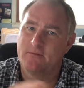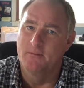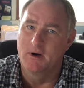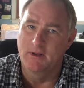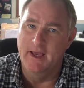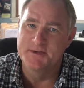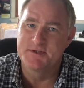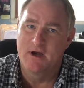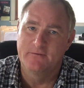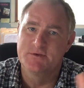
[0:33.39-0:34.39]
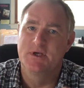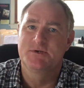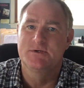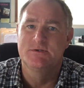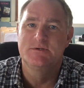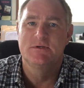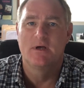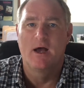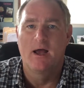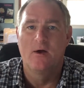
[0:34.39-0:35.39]
our last conversations,
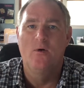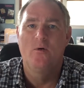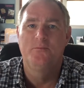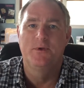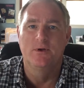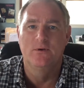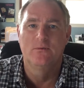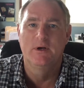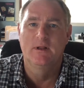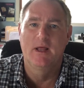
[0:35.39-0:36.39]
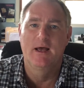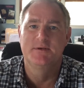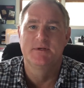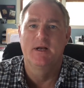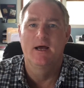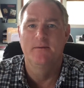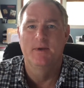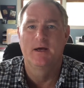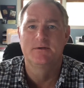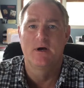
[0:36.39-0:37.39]
I hope that you realize that I'm
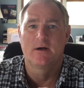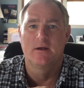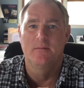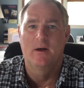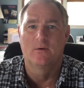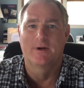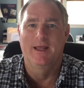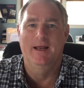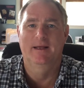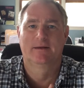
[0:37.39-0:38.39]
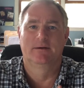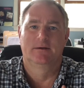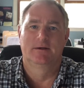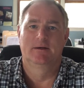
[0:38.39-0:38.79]
not talking about organic.